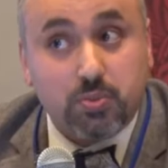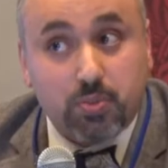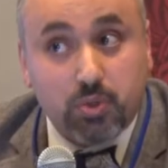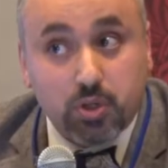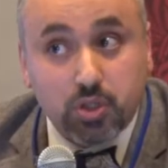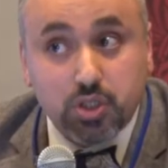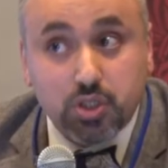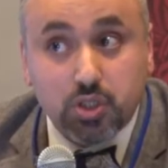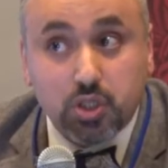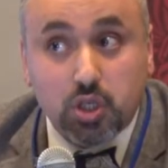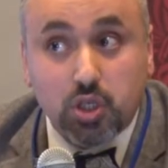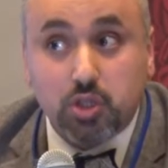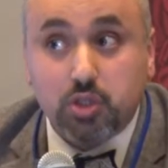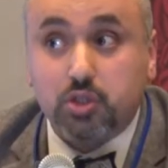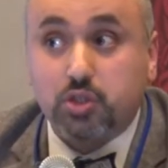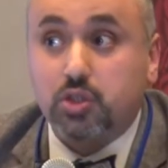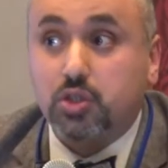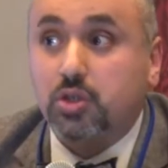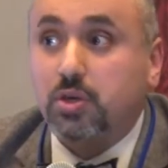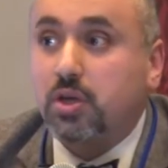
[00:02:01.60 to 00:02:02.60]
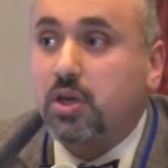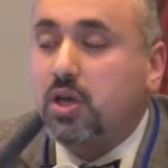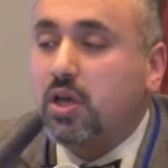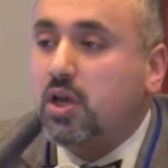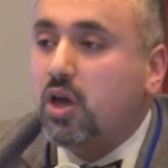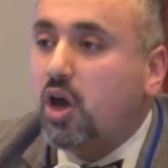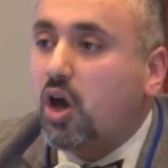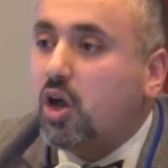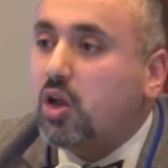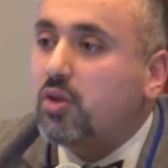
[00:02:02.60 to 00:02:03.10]
Persian culture,
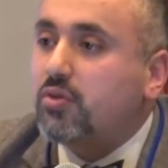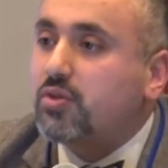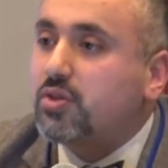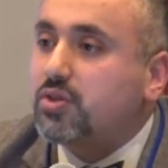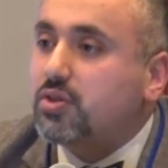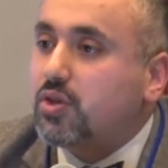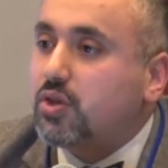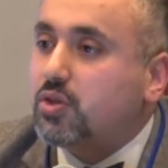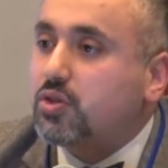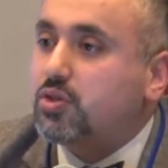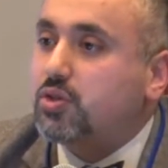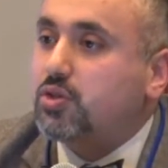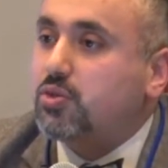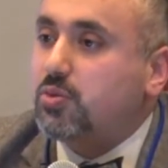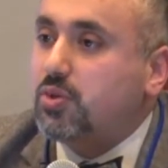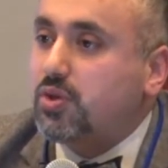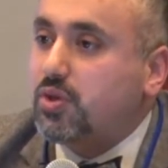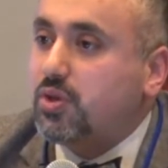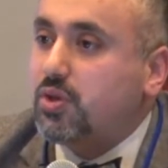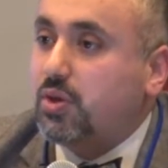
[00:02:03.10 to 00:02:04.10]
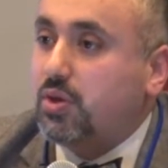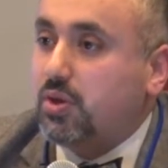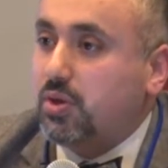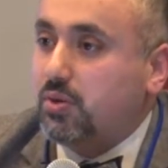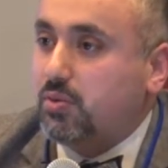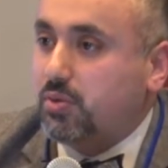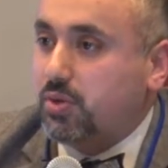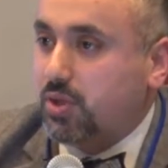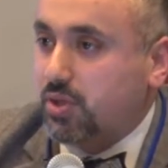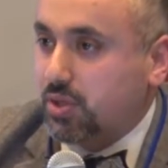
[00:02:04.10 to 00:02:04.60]
all of these cultures within
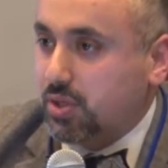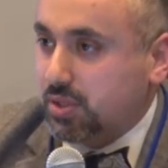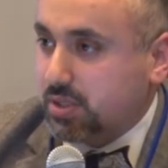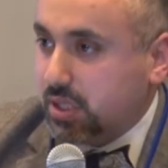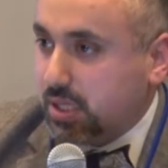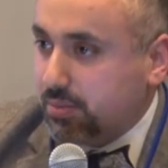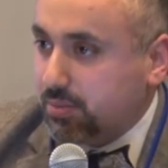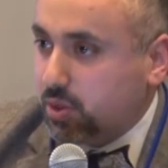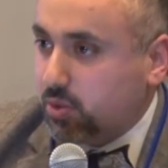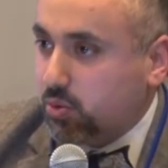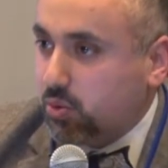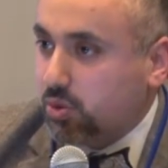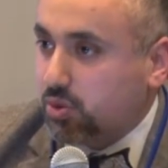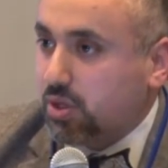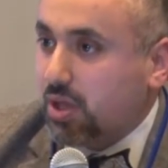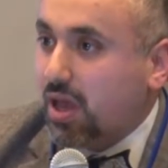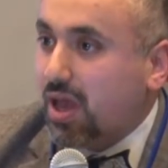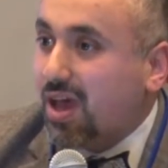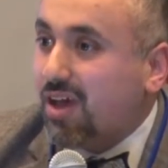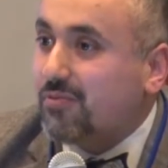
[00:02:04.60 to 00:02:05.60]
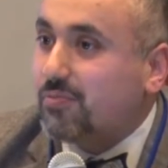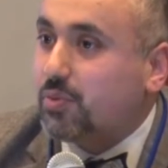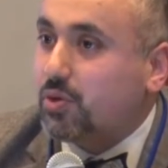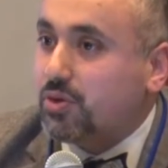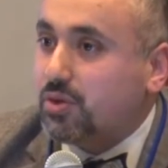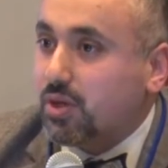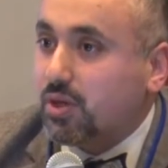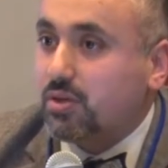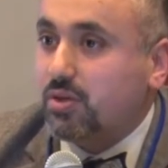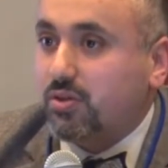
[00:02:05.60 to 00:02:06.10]
the Islamic world have
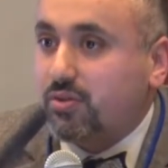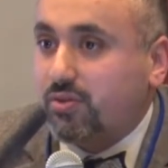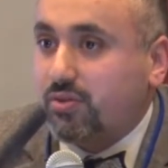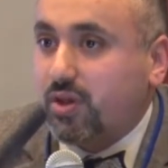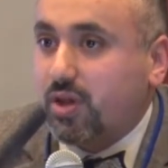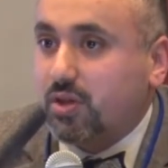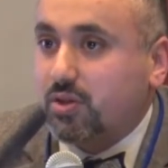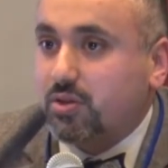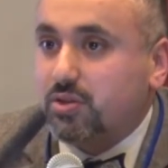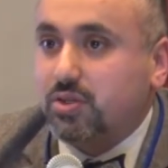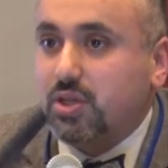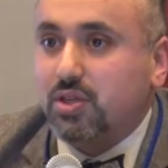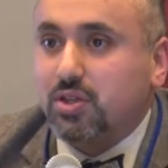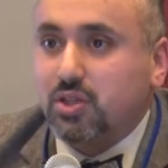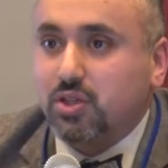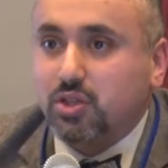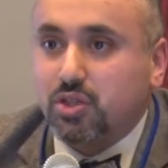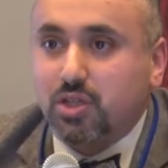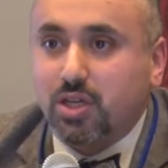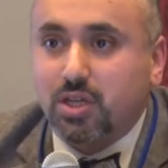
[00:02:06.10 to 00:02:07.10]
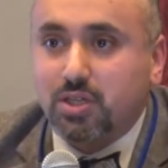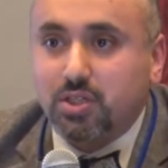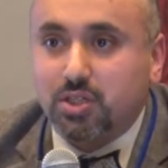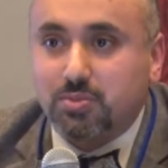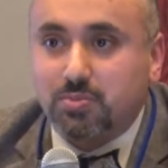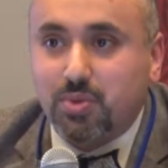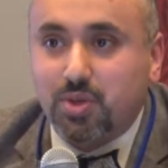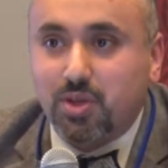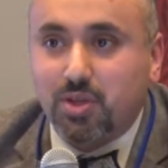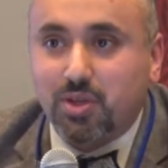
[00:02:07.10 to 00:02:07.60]
protective factors, and they should not
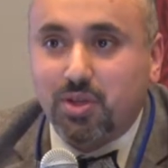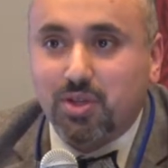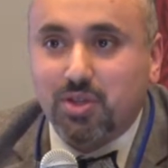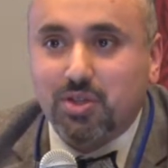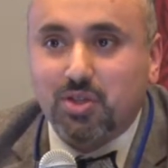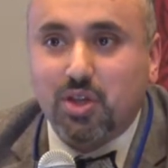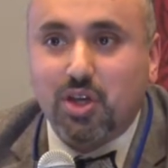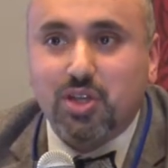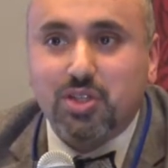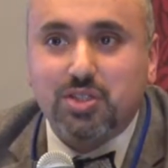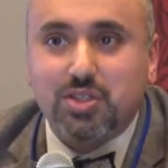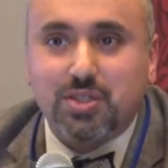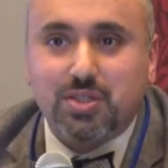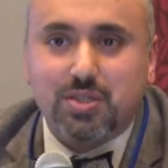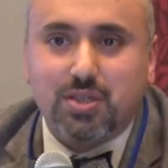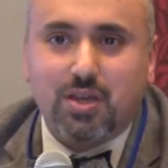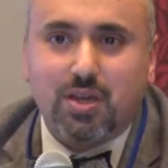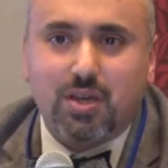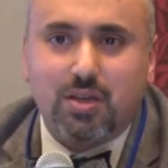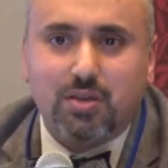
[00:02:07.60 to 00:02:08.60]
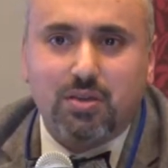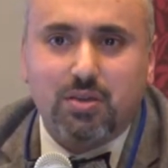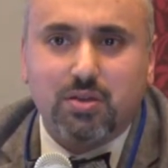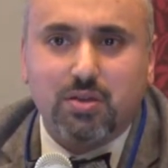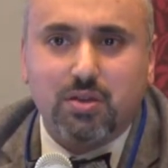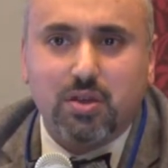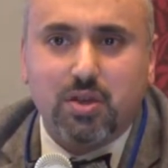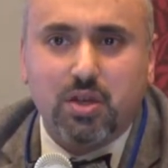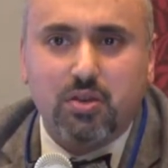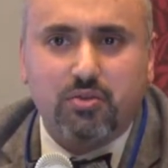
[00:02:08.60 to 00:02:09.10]
just be tossed aside
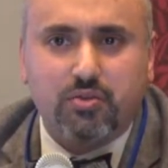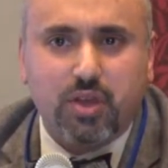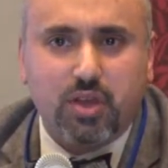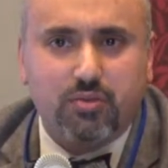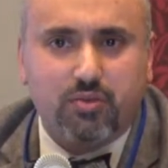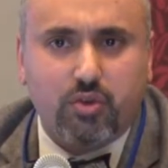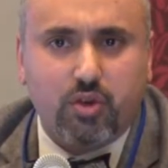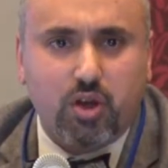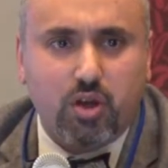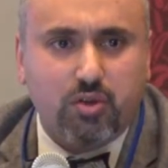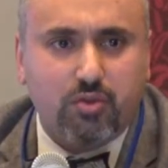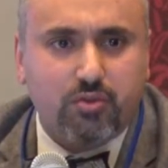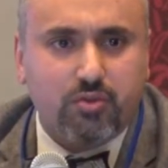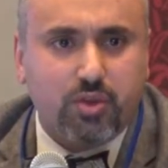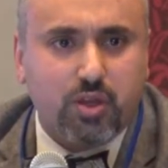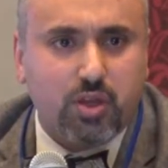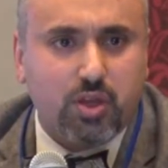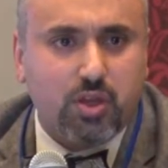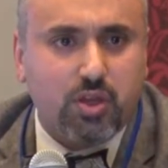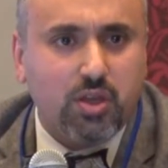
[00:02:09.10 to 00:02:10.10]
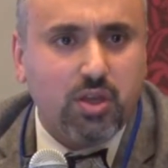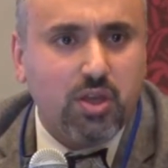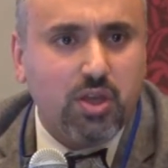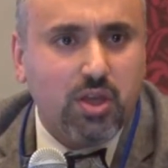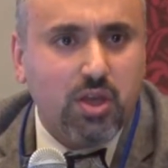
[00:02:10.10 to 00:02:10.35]
in favor of a